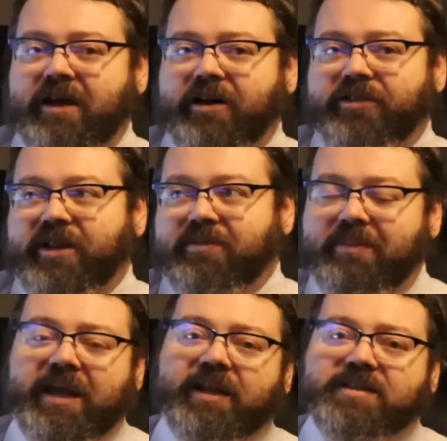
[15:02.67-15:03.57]
other than
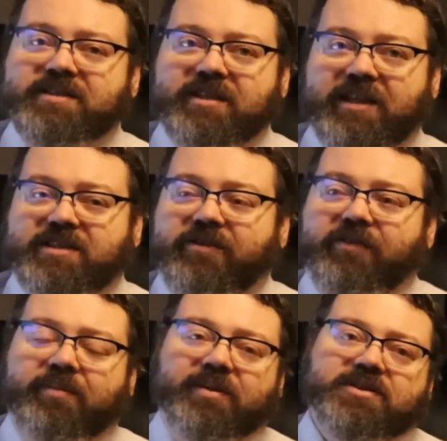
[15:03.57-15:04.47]
maintenance to get
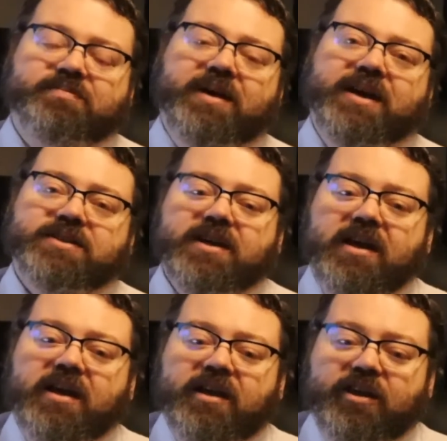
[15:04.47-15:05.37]
stuff up into space,
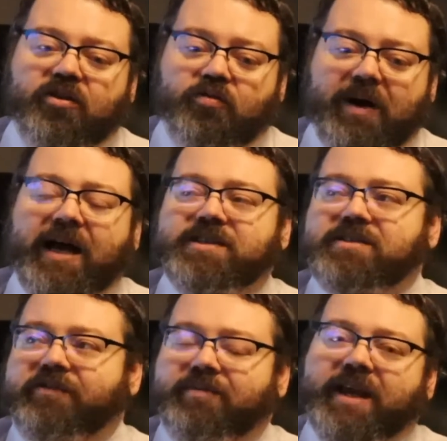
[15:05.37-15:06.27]
you mine
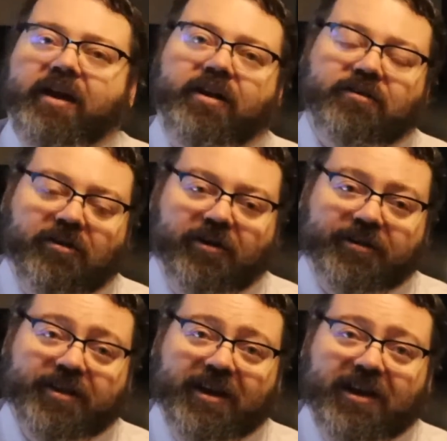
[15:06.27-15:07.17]
stuff from down on Earth.